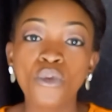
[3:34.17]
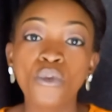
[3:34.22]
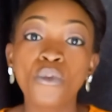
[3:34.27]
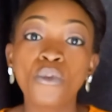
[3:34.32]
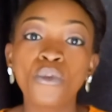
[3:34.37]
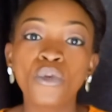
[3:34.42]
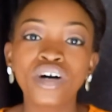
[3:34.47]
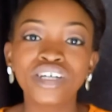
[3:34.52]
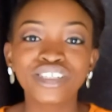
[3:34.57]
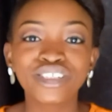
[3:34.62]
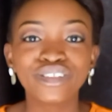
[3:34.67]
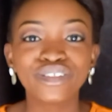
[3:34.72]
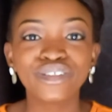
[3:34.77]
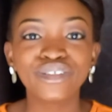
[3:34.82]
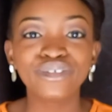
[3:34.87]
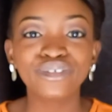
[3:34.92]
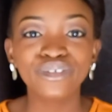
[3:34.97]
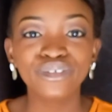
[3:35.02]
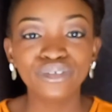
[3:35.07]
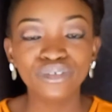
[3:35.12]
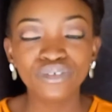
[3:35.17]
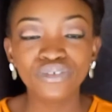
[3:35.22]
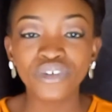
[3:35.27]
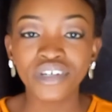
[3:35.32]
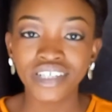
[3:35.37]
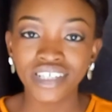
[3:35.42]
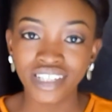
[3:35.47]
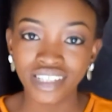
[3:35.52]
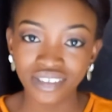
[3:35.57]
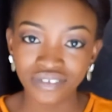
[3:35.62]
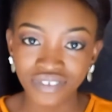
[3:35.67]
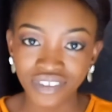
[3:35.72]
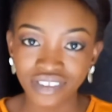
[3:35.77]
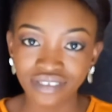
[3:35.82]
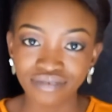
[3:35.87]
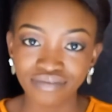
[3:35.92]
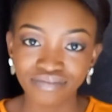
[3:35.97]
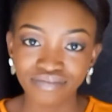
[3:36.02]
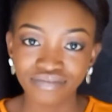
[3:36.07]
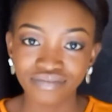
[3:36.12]
what do you do for a
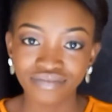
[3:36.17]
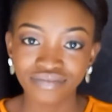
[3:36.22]
living?